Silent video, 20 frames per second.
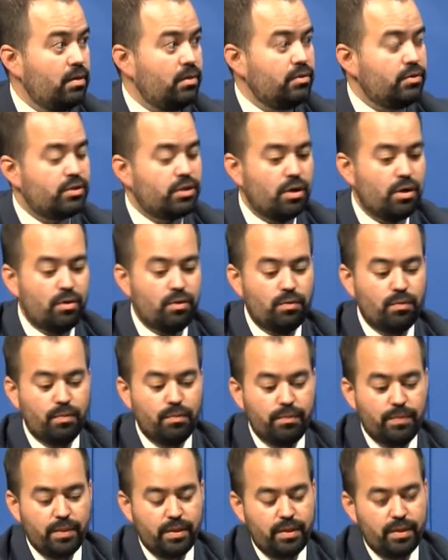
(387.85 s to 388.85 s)
So
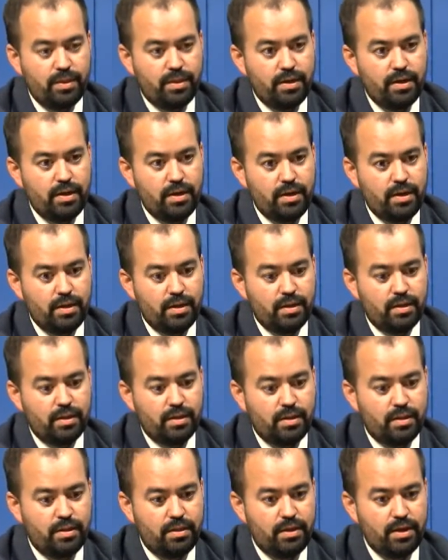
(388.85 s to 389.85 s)
the
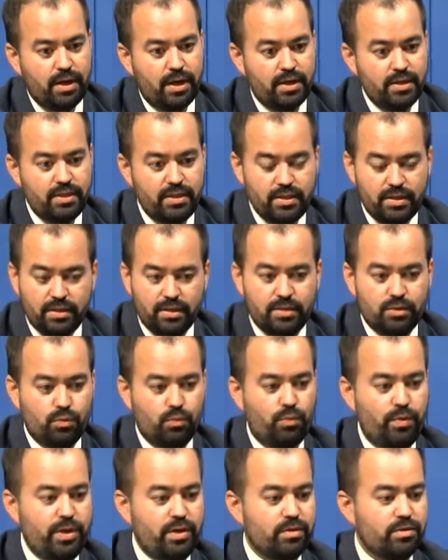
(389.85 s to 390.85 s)
idea is
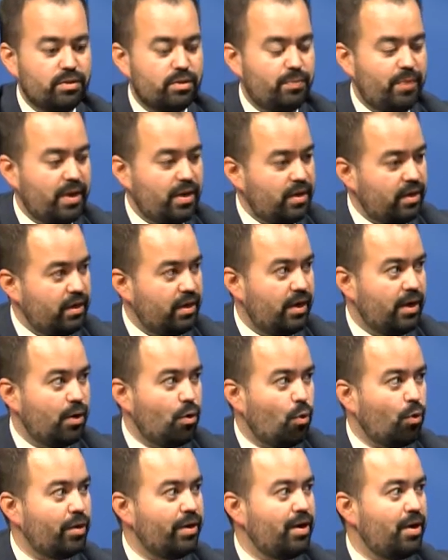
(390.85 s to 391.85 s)
we are spending an
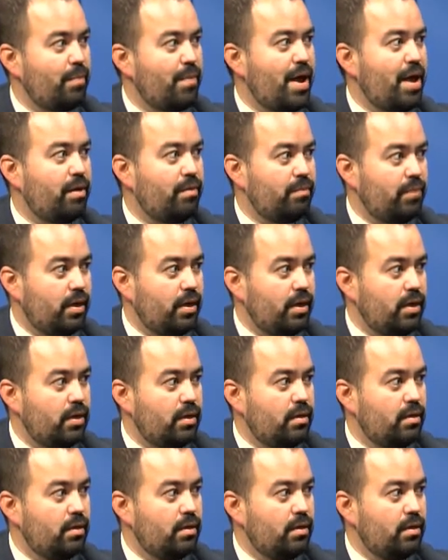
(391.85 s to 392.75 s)
inordinate amount of money,